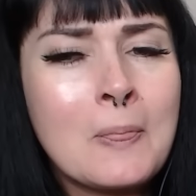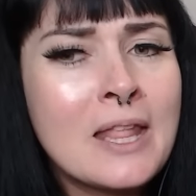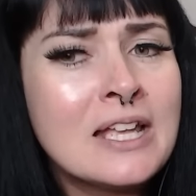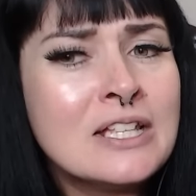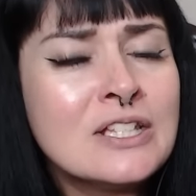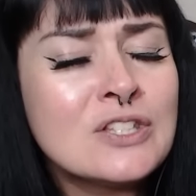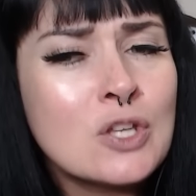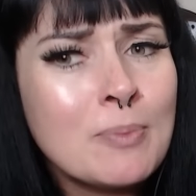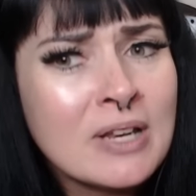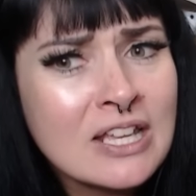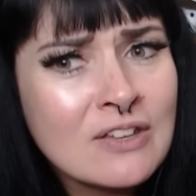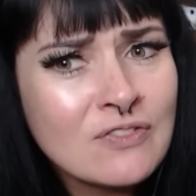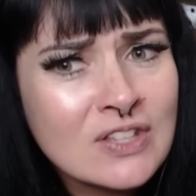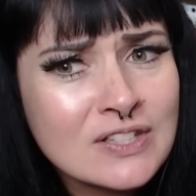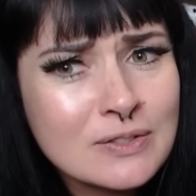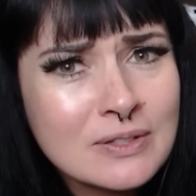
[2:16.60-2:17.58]
So I believe
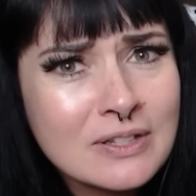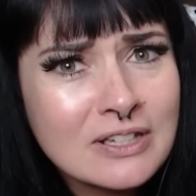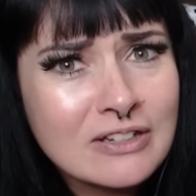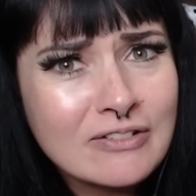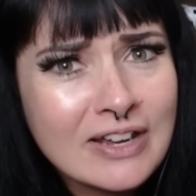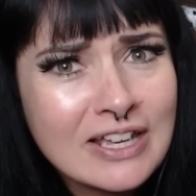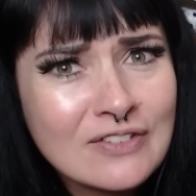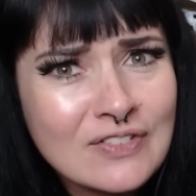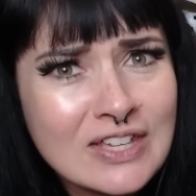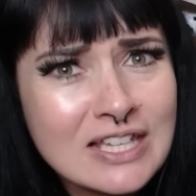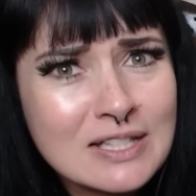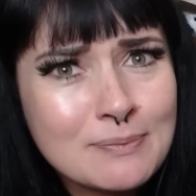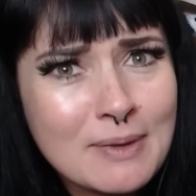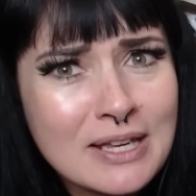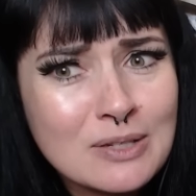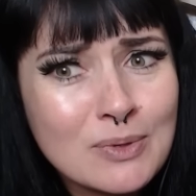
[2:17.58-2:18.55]
this gravy is
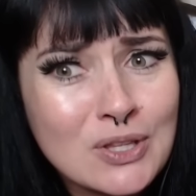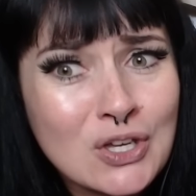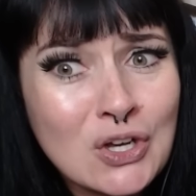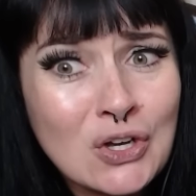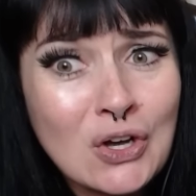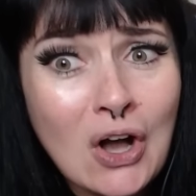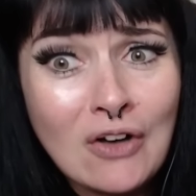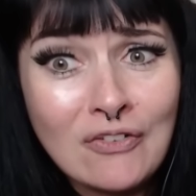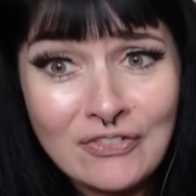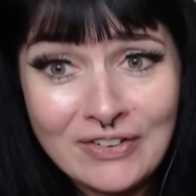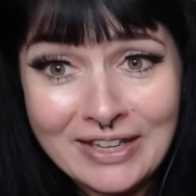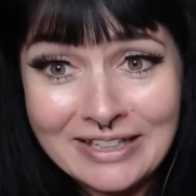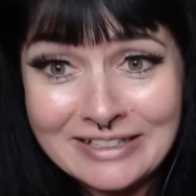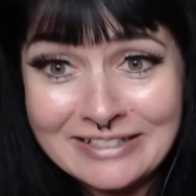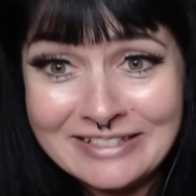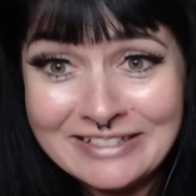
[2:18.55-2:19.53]
made with coffee.